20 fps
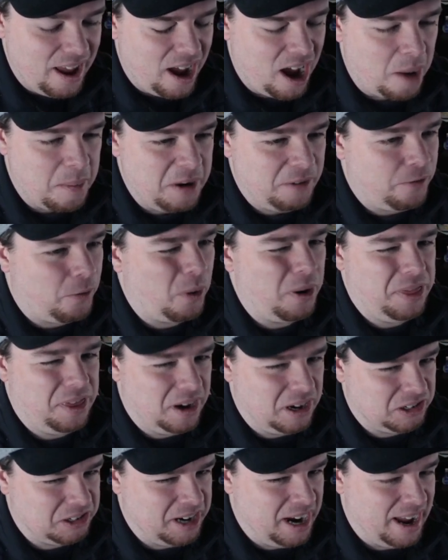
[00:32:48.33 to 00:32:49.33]
and 4th
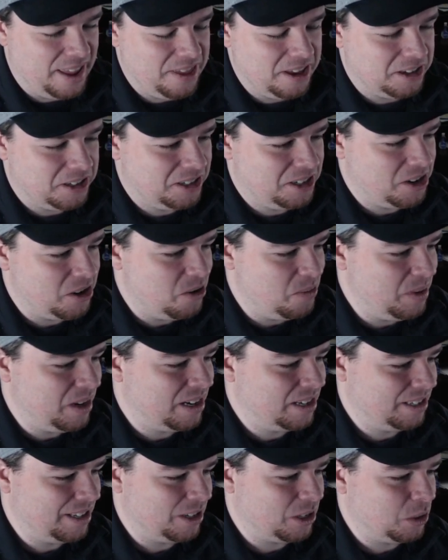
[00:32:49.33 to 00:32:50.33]
edition had this too,
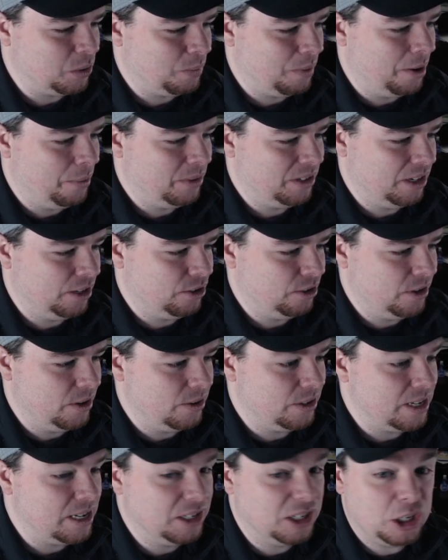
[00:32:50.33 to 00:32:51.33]
because this is where it was
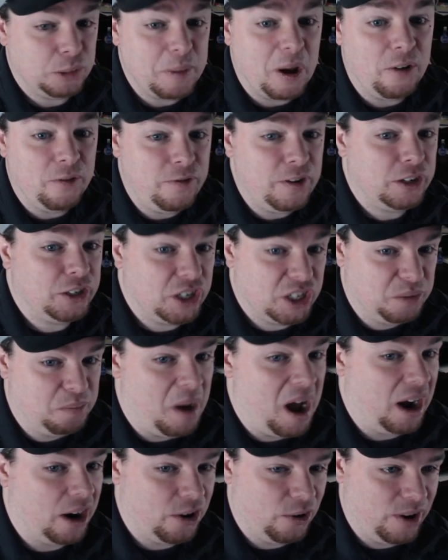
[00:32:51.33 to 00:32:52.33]
introduced, is the spell Vicious
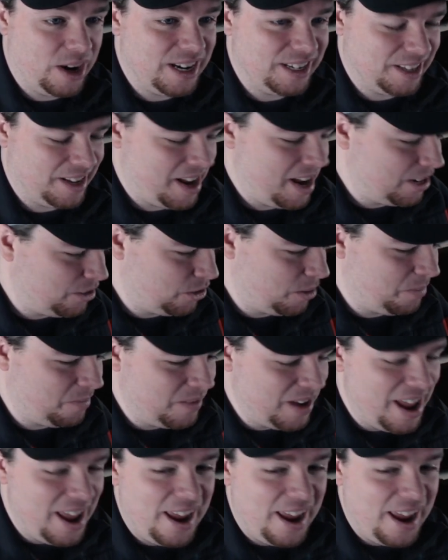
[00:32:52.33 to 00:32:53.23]
Mockery, is the cantrip.